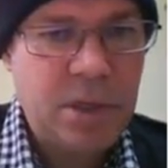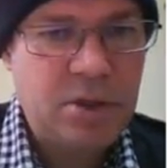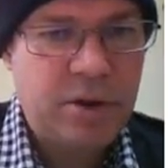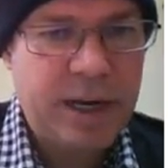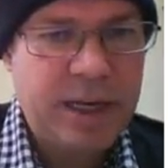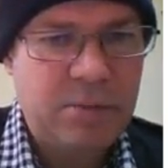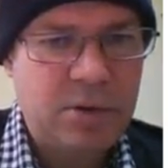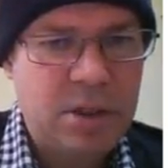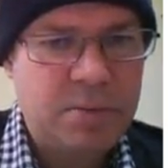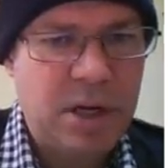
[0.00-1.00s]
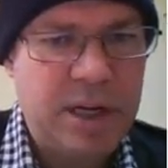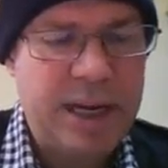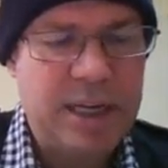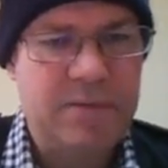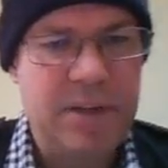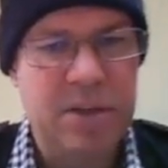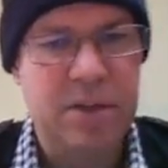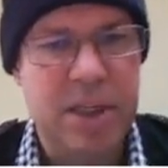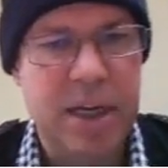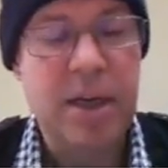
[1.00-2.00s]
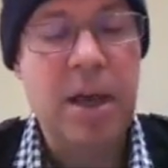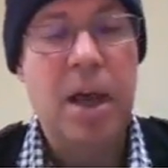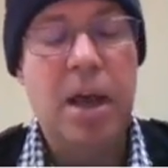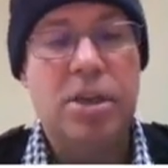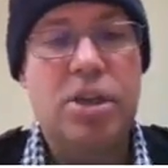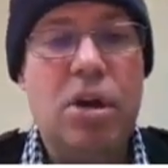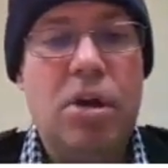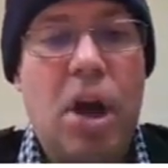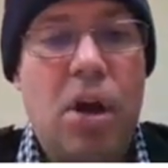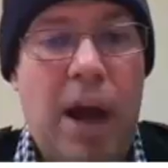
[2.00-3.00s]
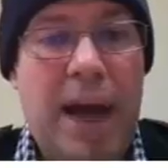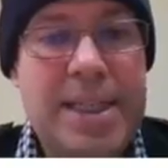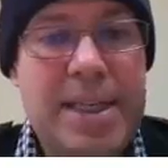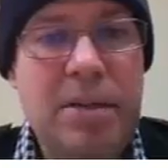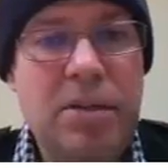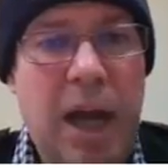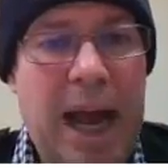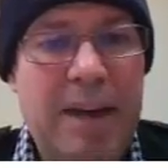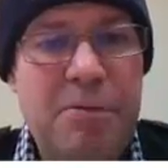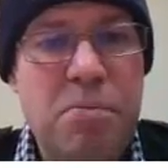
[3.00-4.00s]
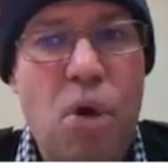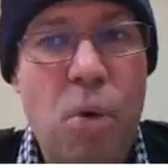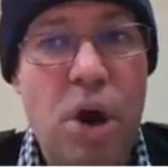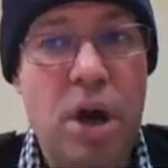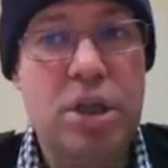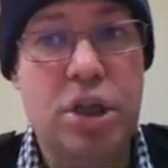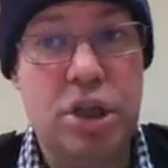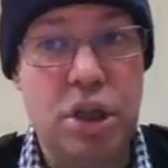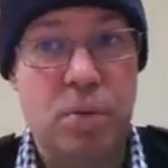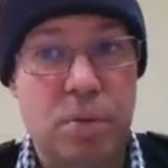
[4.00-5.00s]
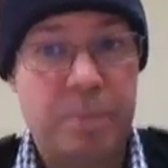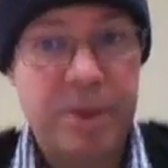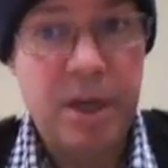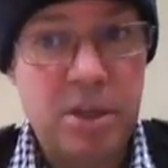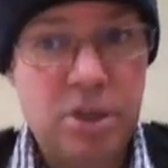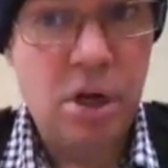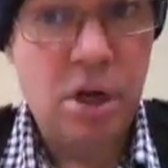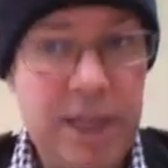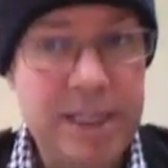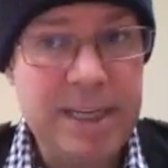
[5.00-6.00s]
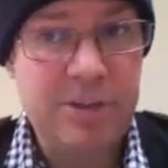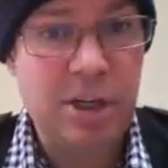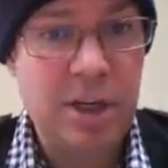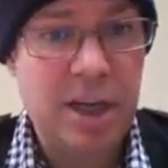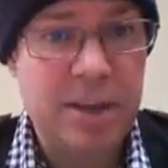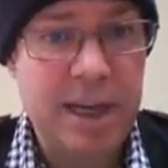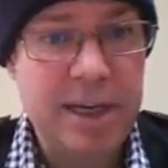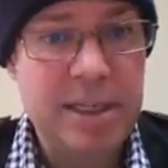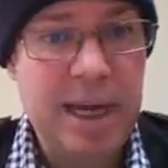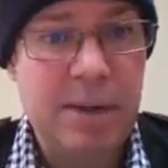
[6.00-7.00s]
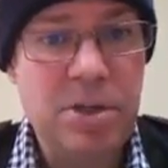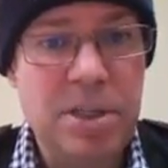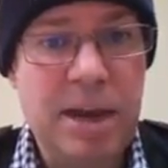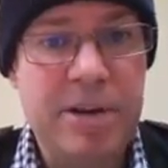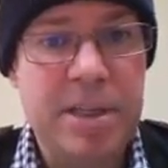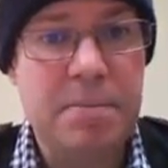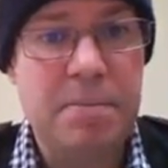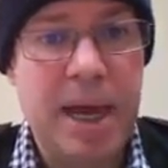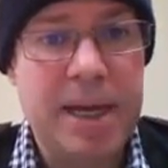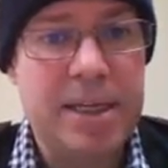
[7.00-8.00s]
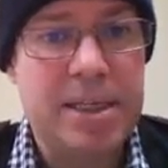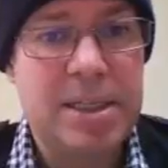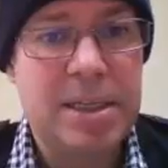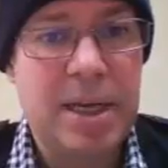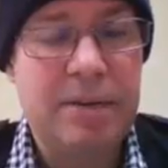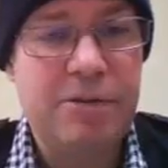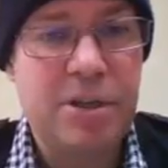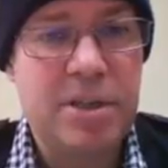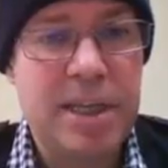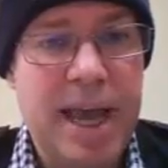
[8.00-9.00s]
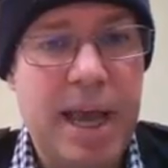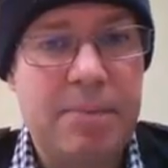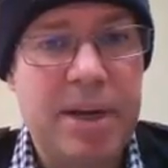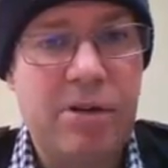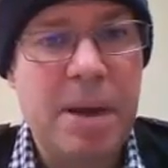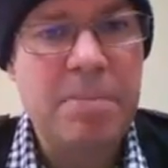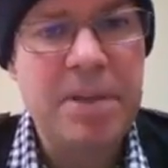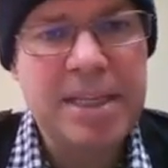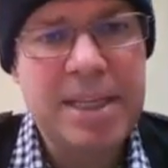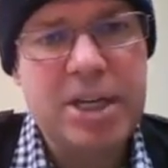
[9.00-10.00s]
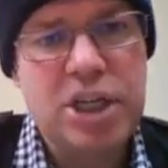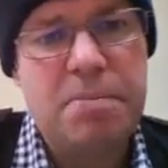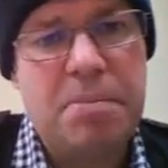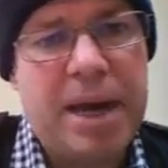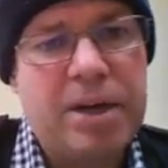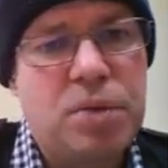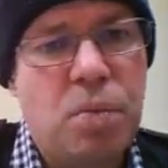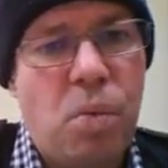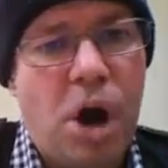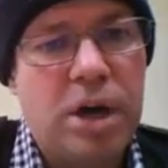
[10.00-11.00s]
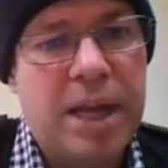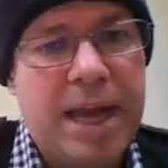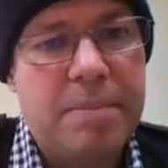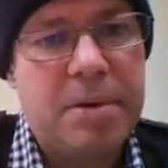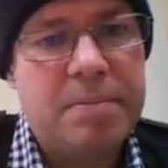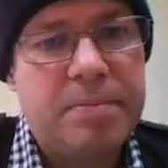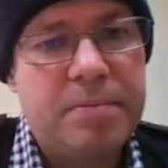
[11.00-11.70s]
Sorry, I keep wanting to put a negative there, don't I? So I still have more work to do. So let's have a look at this. I want to get rid of the minus in front of the m. Now remember, that's actually a minus 1m.